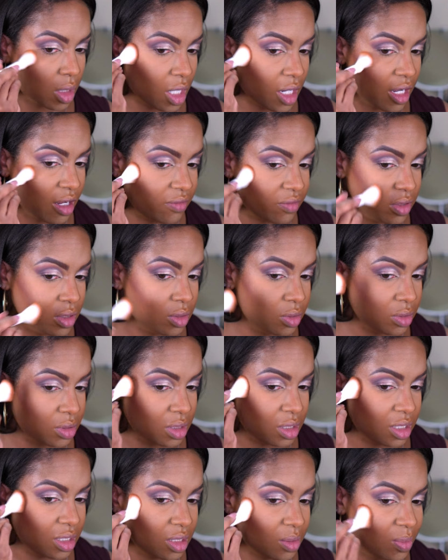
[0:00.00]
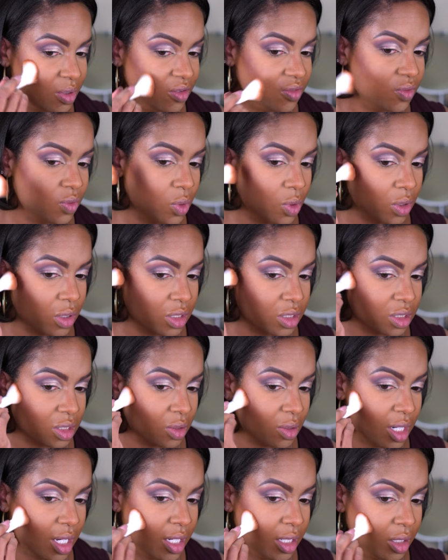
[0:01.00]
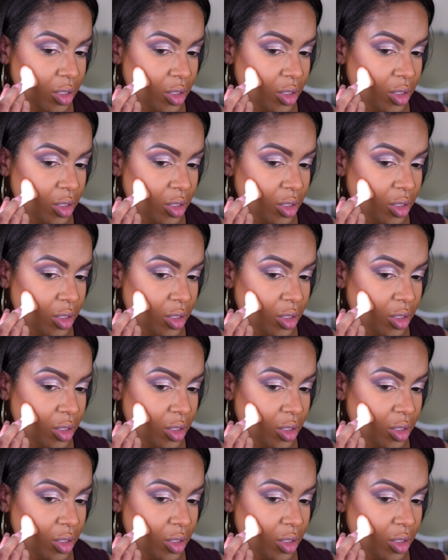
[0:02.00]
I've used this before, so I